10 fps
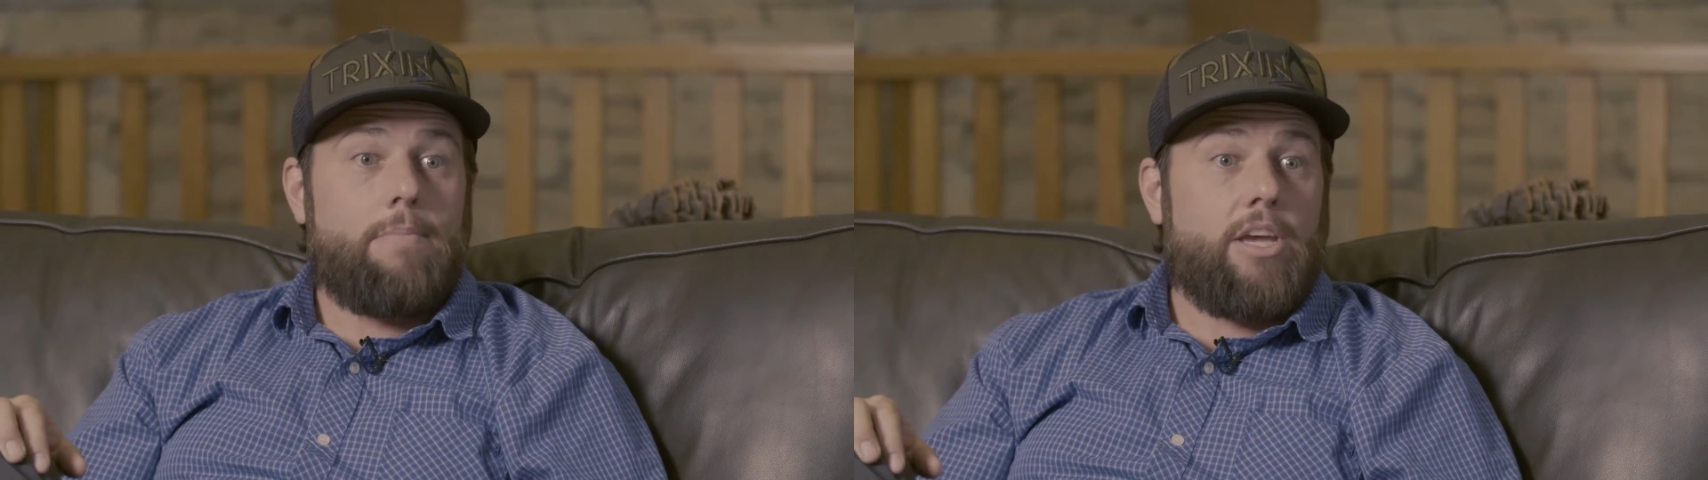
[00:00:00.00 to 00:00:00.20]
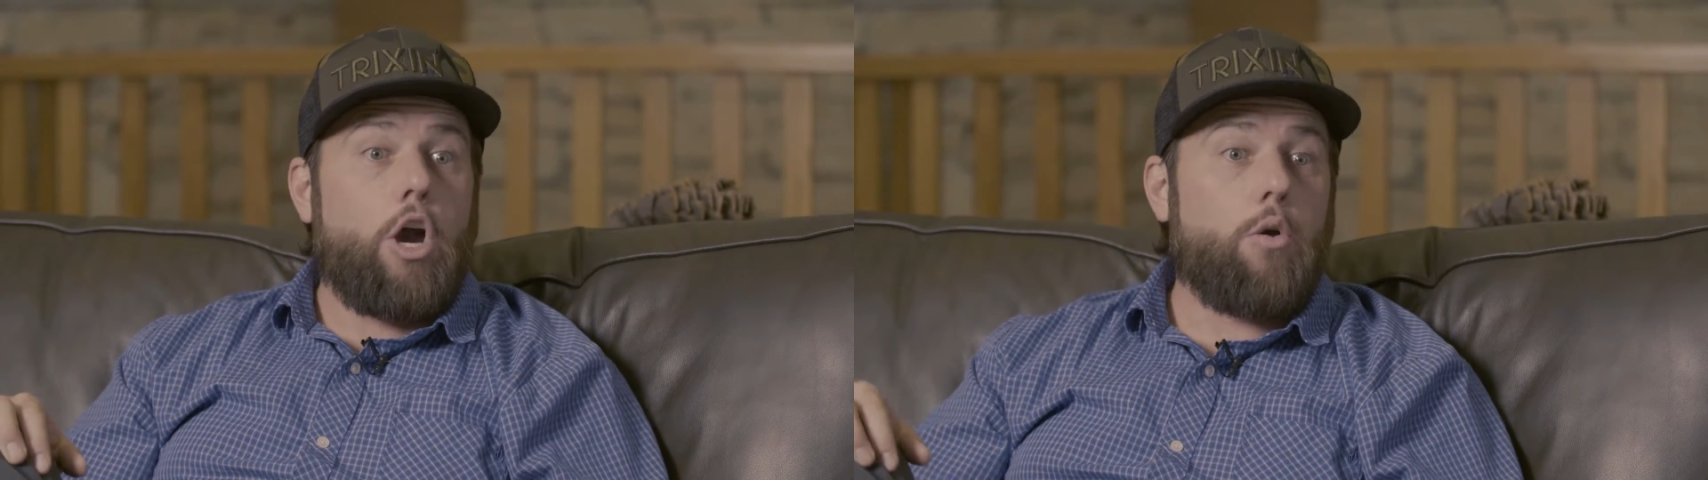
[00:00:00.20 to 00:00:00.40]

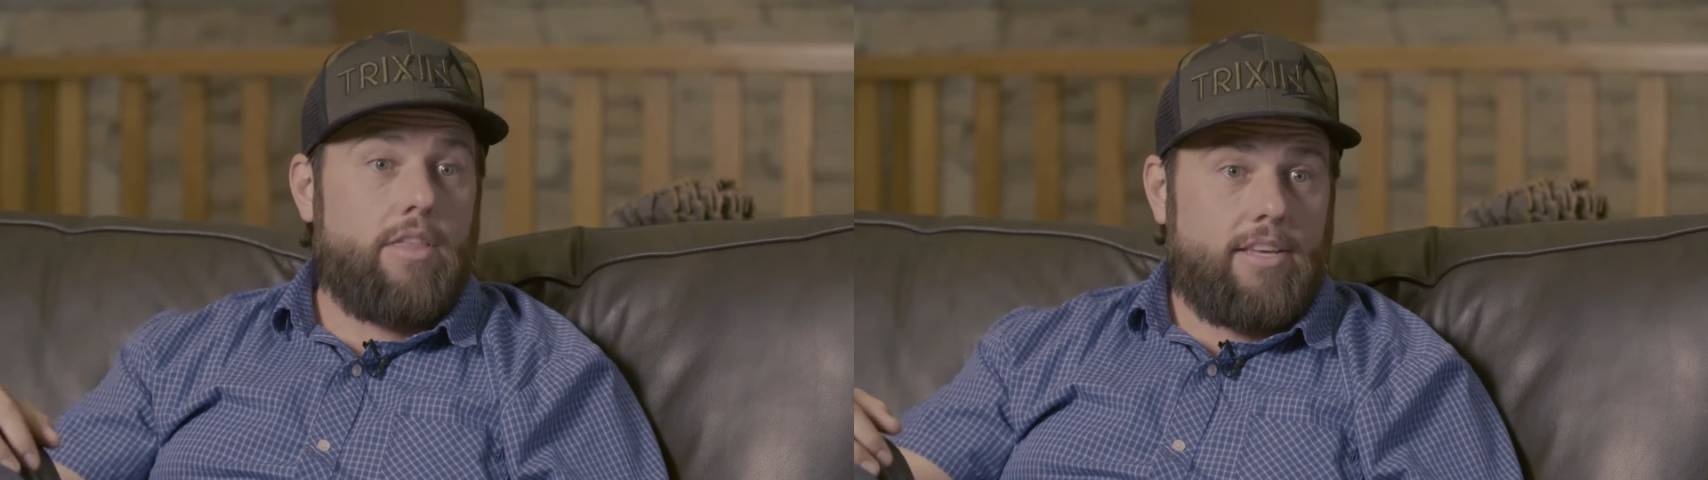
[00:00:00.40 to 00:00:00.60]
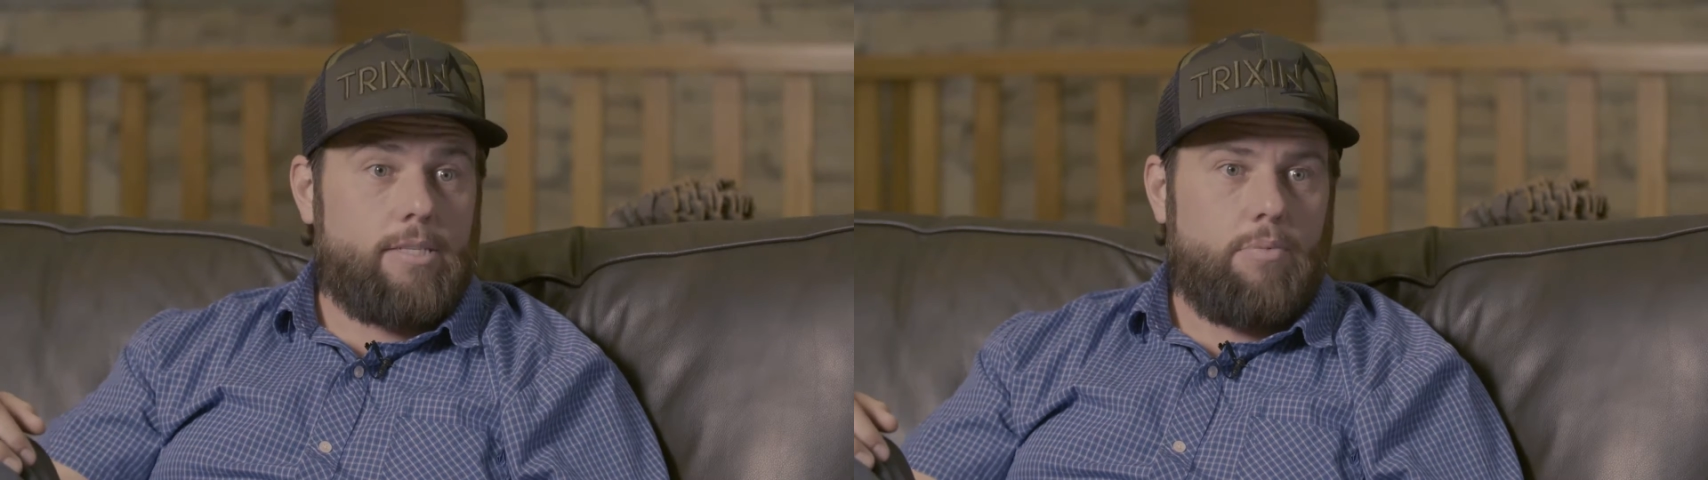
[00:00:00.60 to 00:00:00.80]
me go to
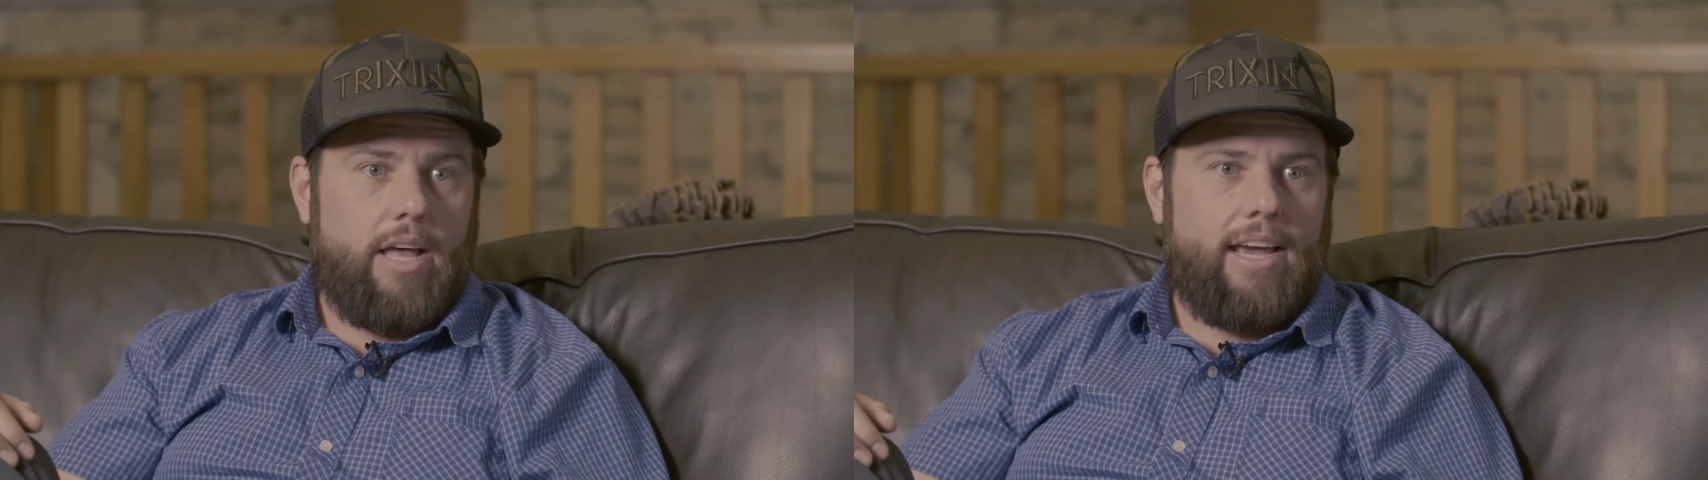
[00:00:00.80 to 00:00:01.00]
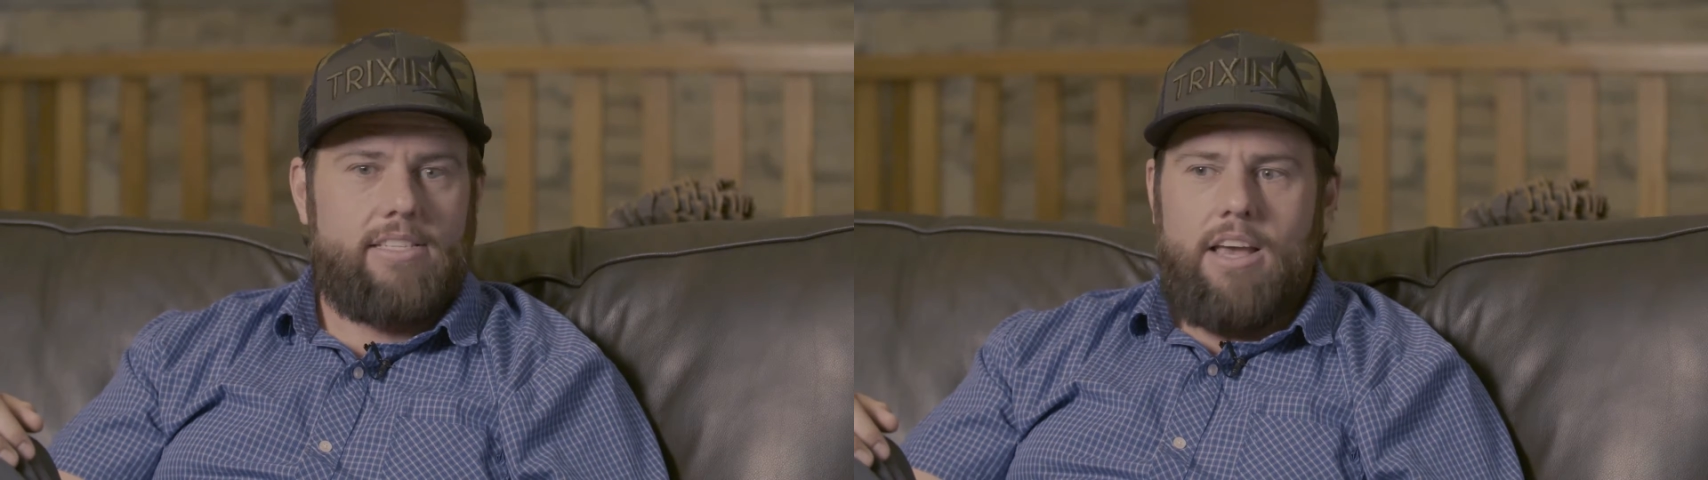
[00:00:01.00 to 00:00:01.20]
this
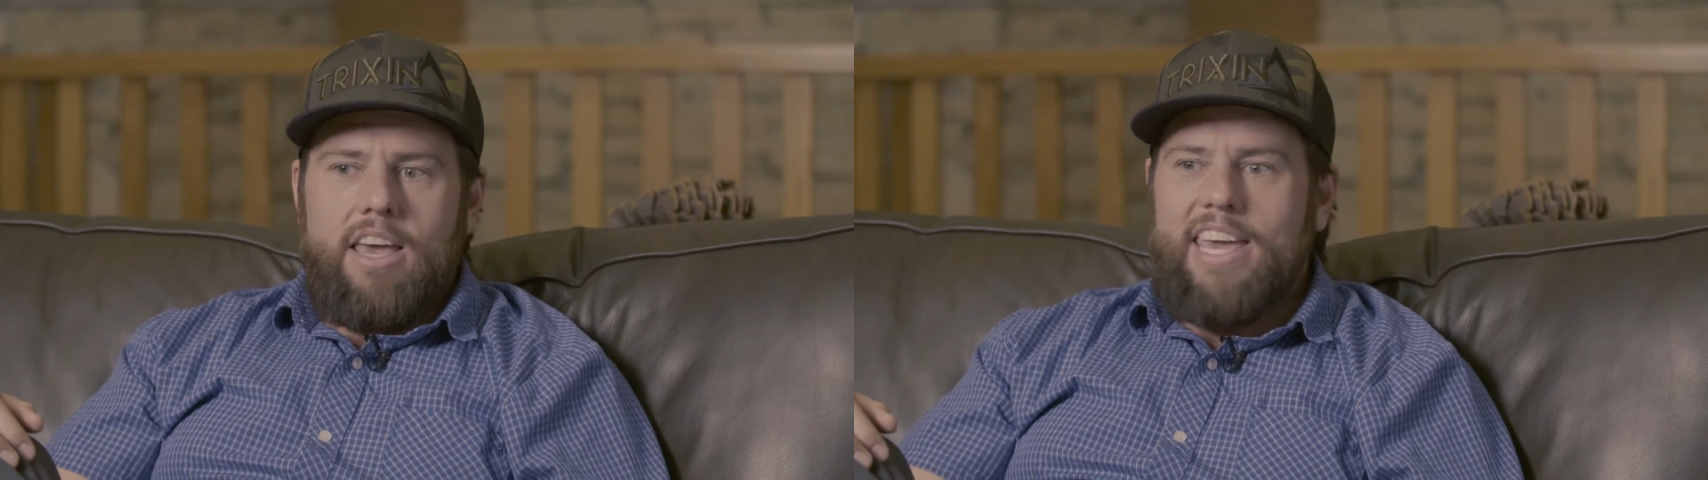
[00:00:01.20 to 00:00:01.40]
place.